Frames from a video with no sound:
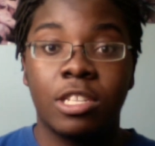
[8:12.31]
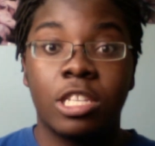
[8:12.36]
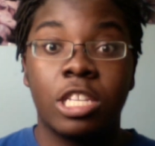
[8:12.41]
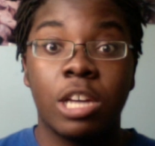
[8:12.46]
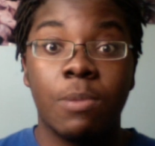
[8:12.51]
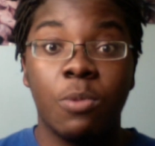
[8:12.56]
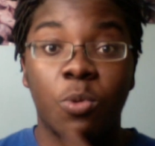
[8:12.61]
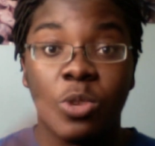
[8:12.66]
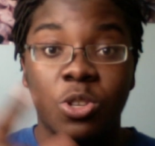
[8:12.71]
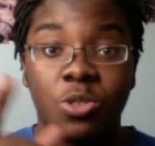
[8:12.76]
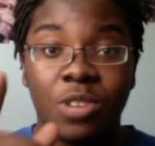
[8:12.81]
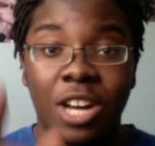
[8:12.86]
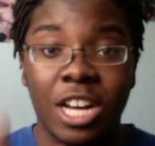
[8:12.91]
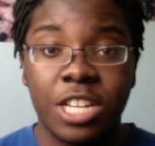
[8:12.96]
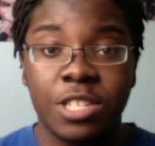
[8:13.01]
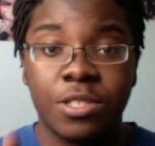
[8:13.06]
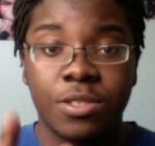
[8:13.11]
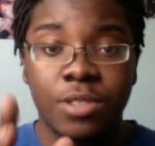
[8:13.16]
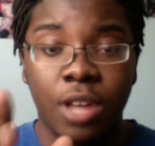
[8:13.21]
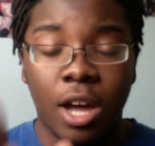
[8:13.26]
Tell me what you
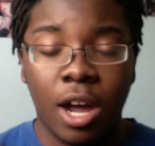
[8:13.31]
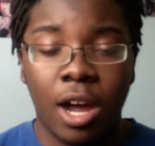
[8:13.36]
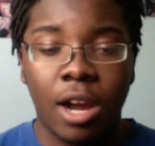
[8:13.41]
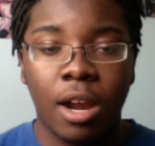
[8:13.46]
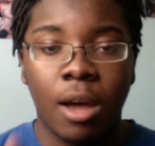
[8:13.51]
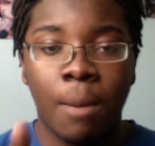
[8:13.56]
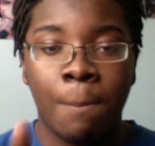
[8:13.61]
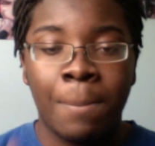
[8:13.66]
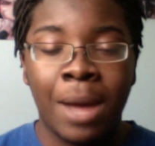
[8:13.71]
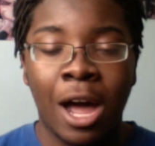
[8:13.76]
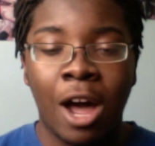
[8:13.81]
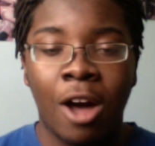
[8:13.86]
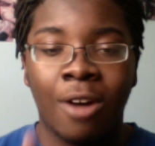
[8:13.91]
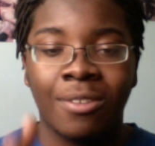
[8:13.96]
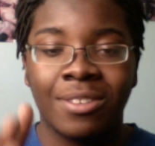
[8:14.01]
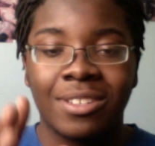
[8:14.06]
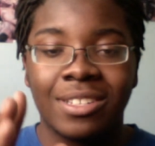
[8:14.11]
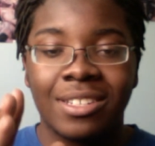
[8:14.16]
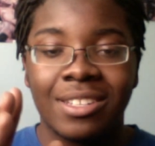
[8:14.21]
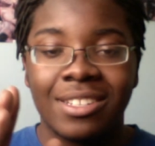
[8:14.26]
guys thought
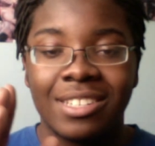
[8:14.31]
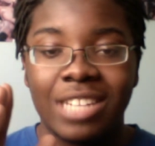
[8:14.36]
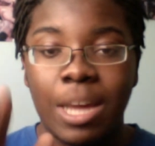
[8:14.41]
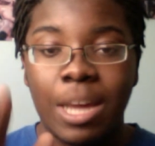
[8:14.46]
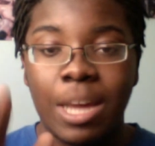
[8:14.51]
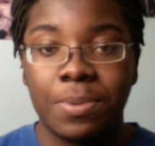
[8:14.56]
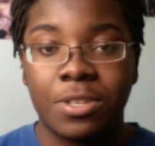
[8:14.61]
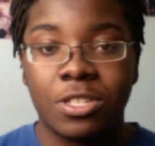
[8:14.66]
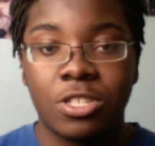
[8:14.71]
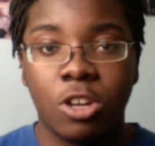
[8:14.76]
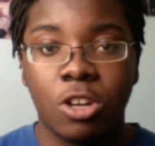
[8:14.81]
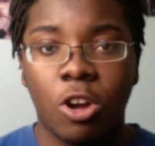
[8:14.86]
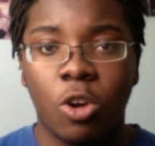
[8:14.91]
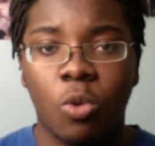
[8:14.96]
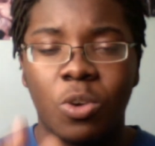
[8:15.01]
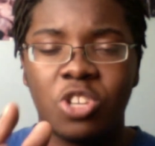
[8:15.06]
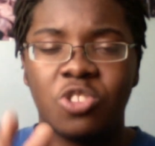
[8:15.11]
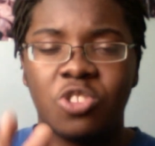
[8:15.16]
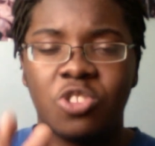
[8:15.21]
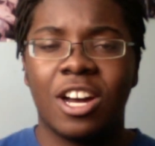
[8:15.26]
about the episode
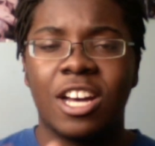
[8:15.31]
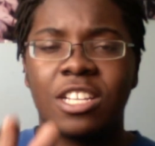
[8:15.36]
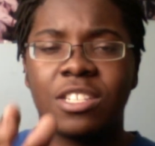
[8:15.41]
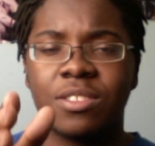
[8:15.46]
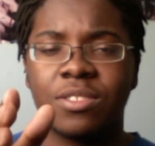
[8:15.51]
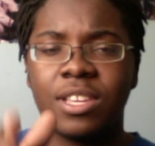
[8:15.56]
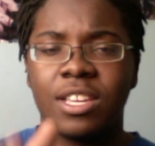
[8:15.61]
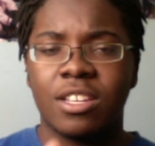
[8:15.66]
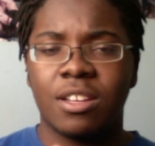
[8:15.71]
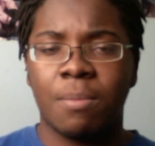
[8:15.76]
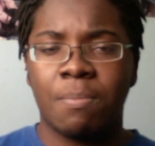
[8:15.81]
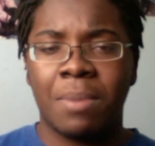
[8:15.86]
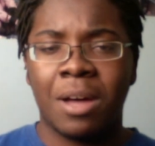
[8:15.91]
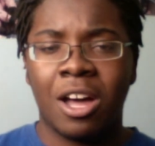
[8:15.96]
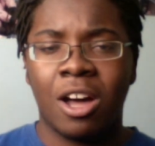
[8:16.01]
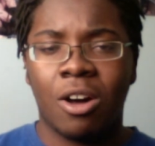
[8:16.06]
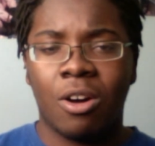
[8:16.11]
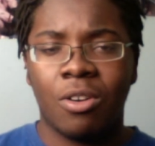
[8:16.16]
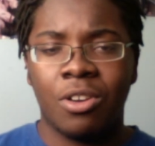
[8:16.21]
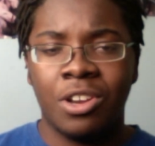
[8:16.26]
and what you guys think
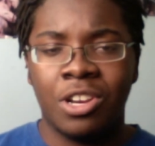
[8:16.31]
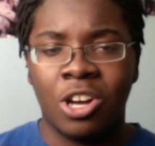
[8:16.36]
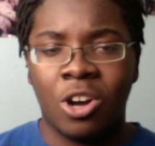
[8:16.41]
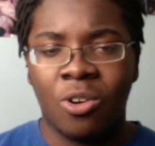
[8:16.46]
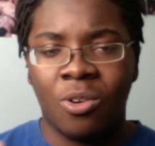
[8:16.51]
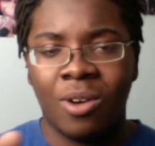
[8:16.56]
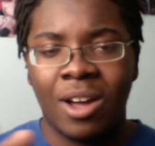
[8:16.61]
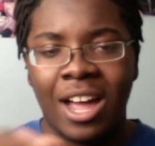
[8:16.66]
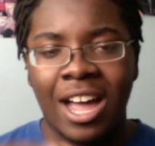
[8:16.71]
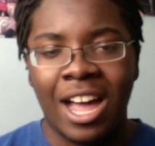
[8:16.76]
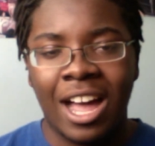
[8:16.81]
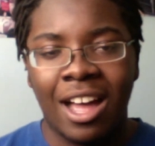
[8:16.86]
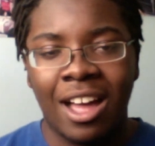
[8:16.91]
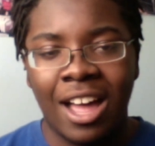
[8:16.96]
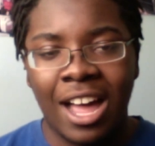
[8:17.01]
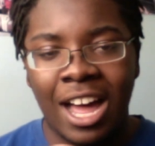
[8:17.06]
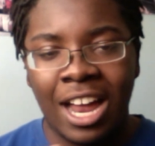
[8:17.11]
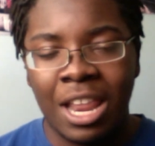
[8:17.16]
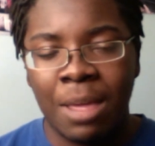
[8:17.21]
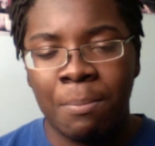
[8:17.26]
about, you know,
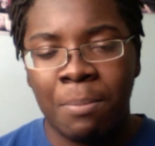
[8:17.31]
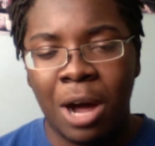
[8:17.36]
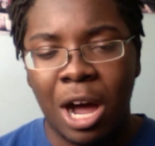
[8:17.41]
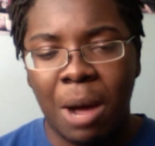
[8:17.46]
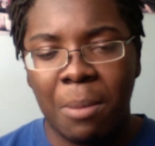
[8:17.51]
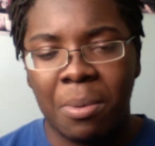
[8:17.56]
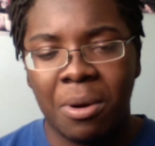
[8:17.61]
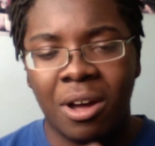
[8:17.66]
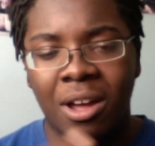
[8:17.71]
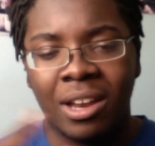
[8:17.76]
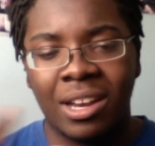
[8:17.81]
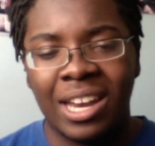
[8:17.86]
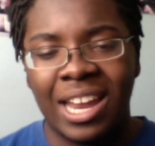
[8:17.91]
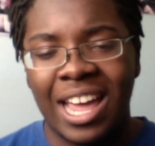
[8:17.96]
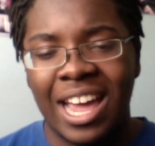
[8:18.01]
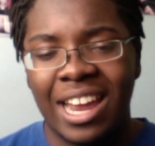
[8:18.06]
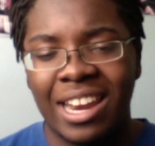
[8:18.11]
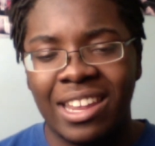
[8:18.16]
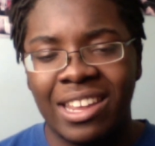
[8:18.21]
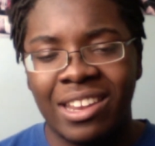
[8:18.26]
Alibaba,
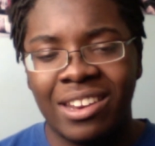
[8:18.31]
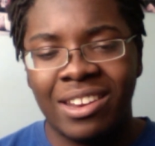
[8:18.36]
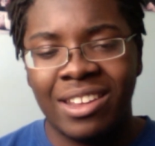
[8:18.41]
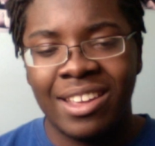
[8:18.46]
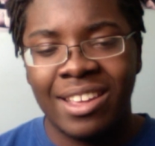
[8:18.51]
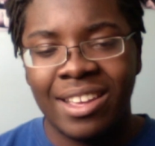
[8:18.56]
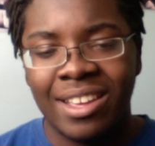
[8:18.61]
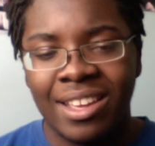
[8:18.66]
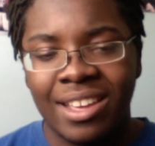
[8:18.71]
Aladdin,